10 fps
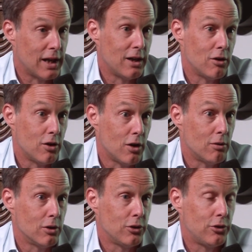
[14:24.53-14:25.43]
nine hundred
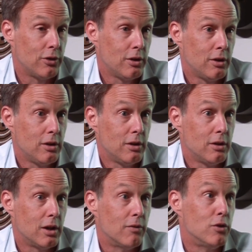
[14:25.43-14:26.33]
dollars
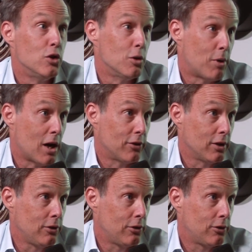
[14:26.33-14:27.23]
of new
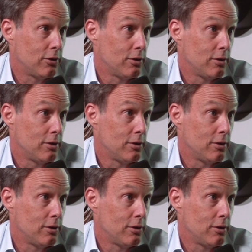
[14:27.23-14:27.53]
deposits.